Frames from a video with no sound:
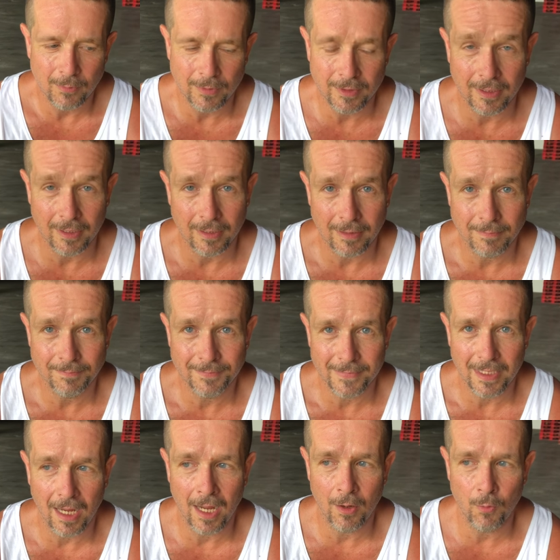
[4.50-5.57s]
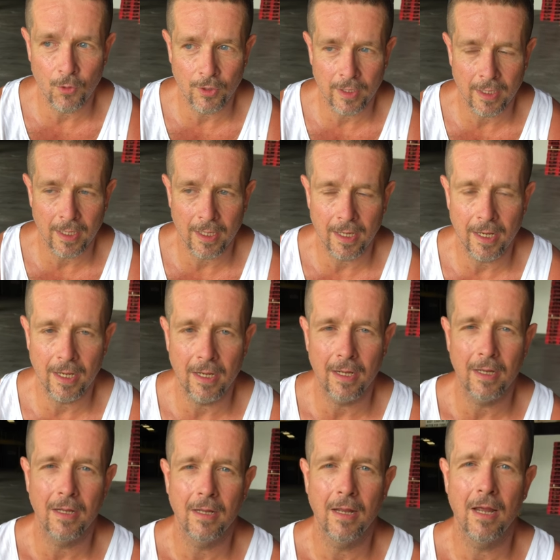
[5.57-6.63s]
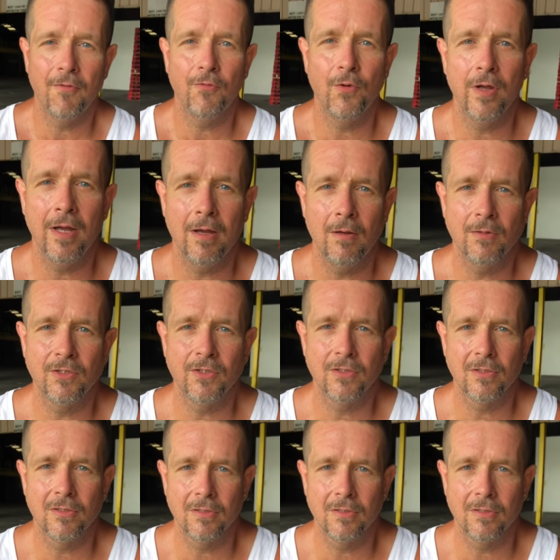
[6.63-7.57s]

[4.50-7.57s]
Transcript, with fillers: let's see, I work in a uh, halfway house.